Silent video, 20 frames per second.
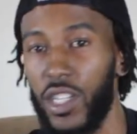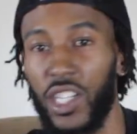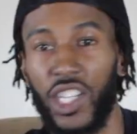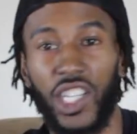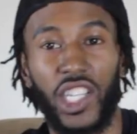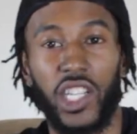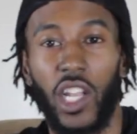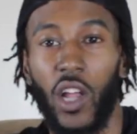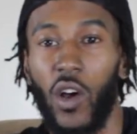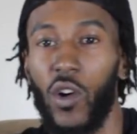
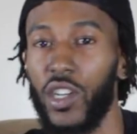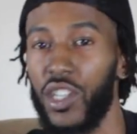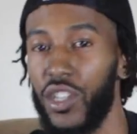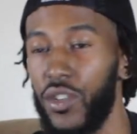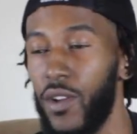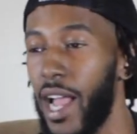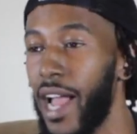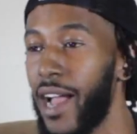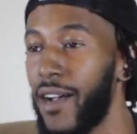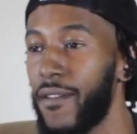Just long as
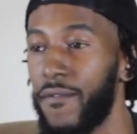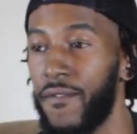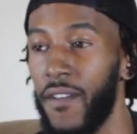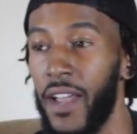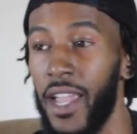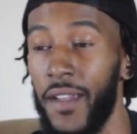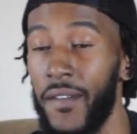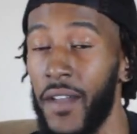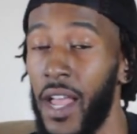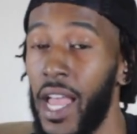you have
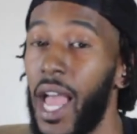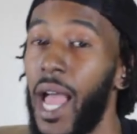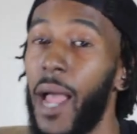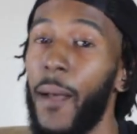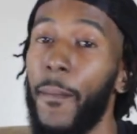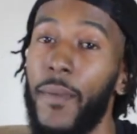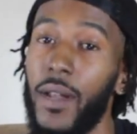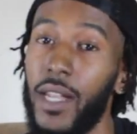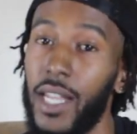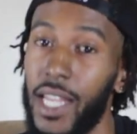faith
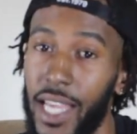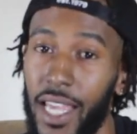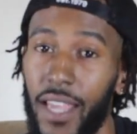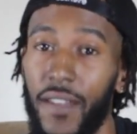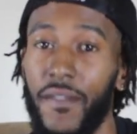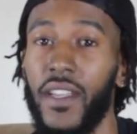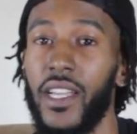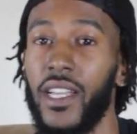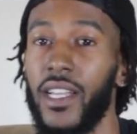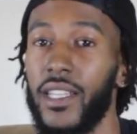and
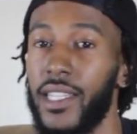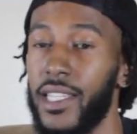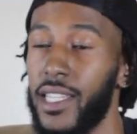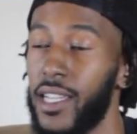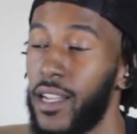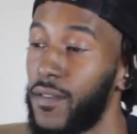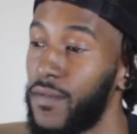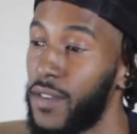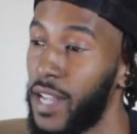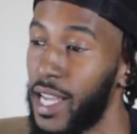believe in
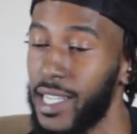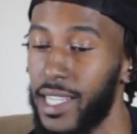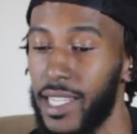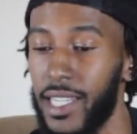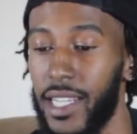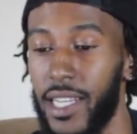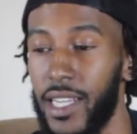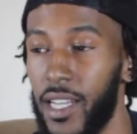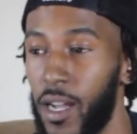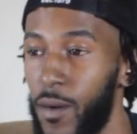yourself. That's
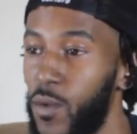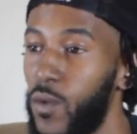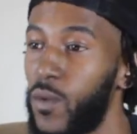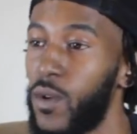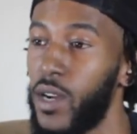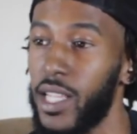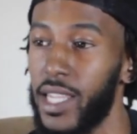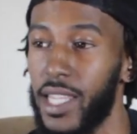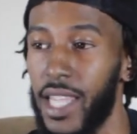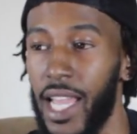the number
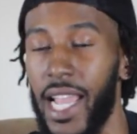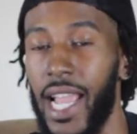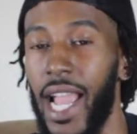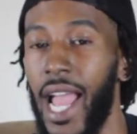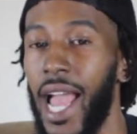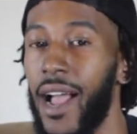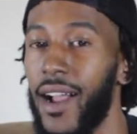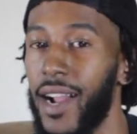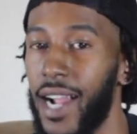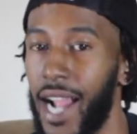one thing.
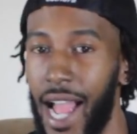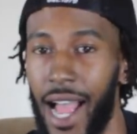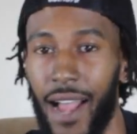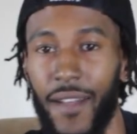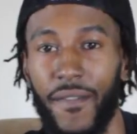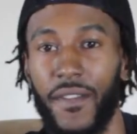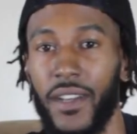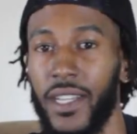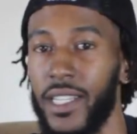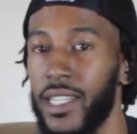Have
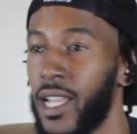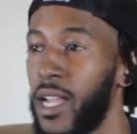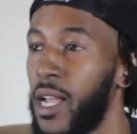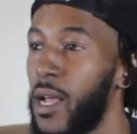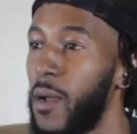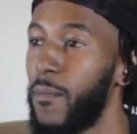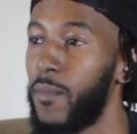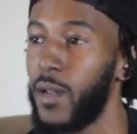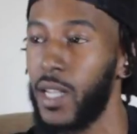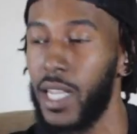confidence.
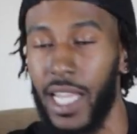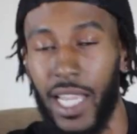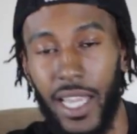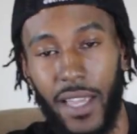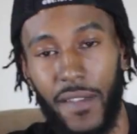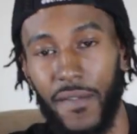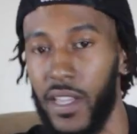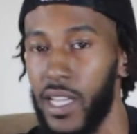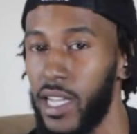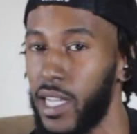
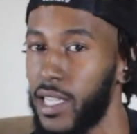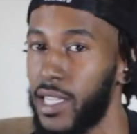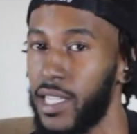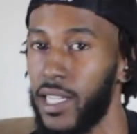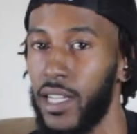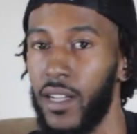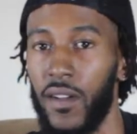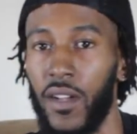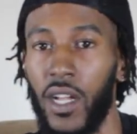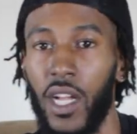Believe in
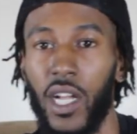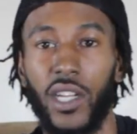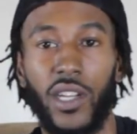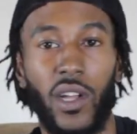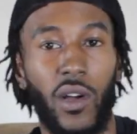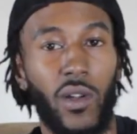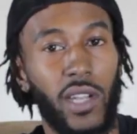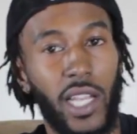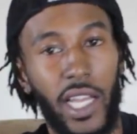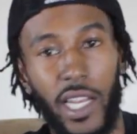yourself.
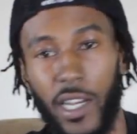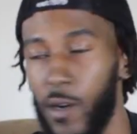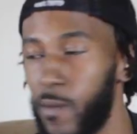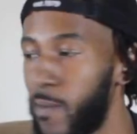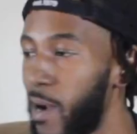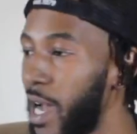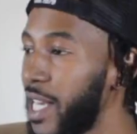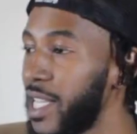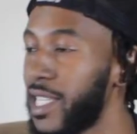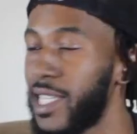Don't let
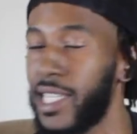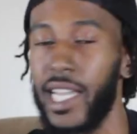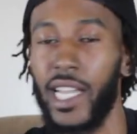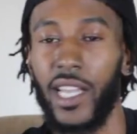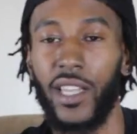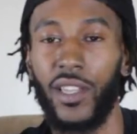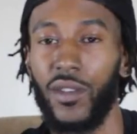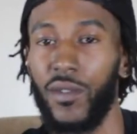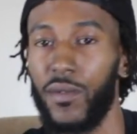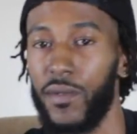nobody tell
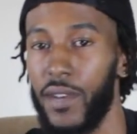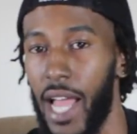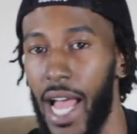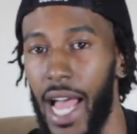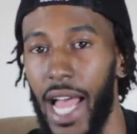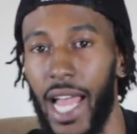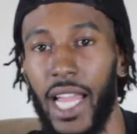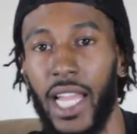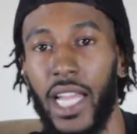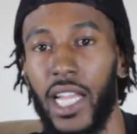you
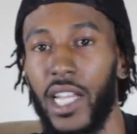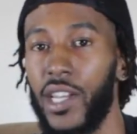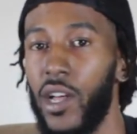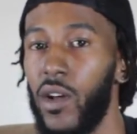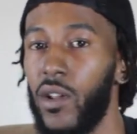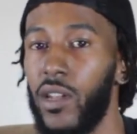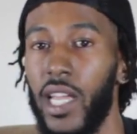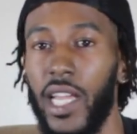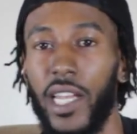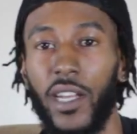not.
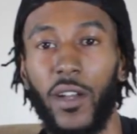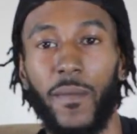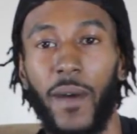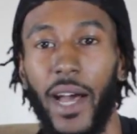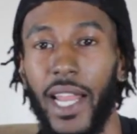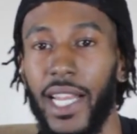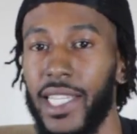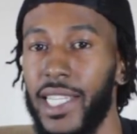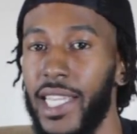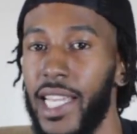Don't let
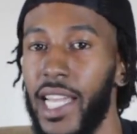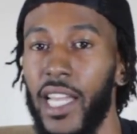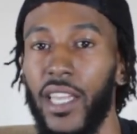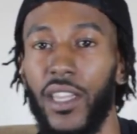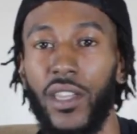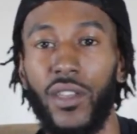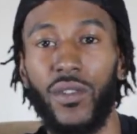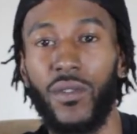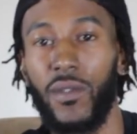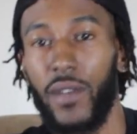nobody tell
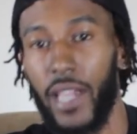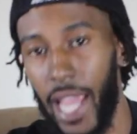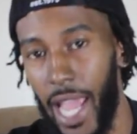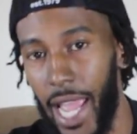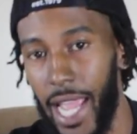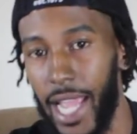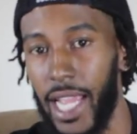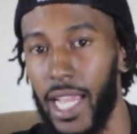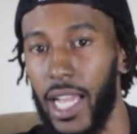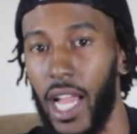you
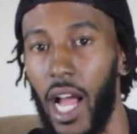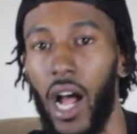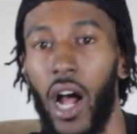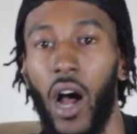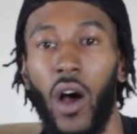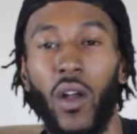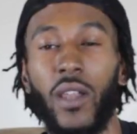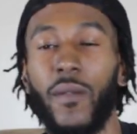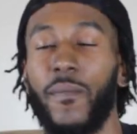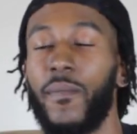can't.
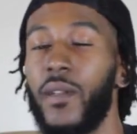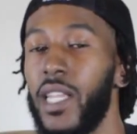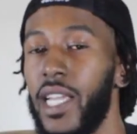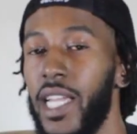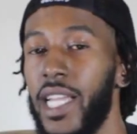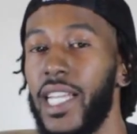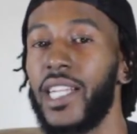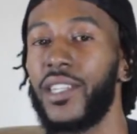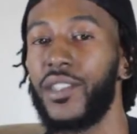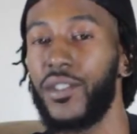Only
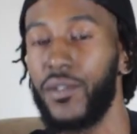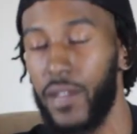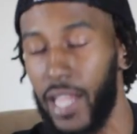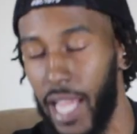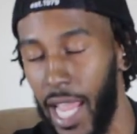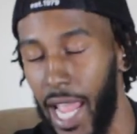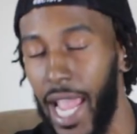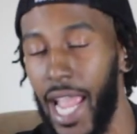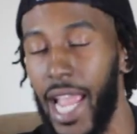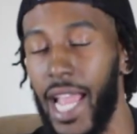believe that you
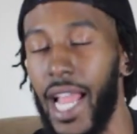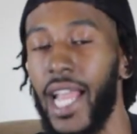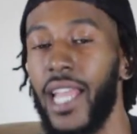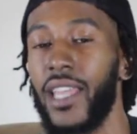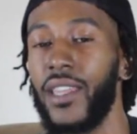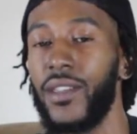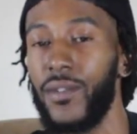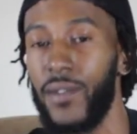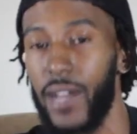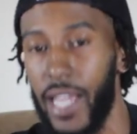can, and
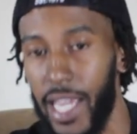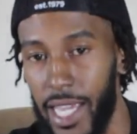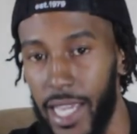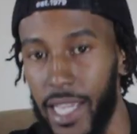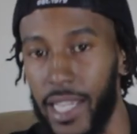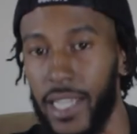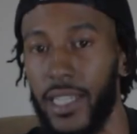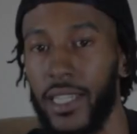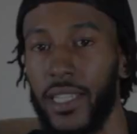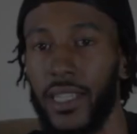you
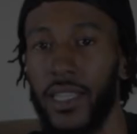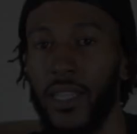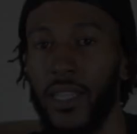is.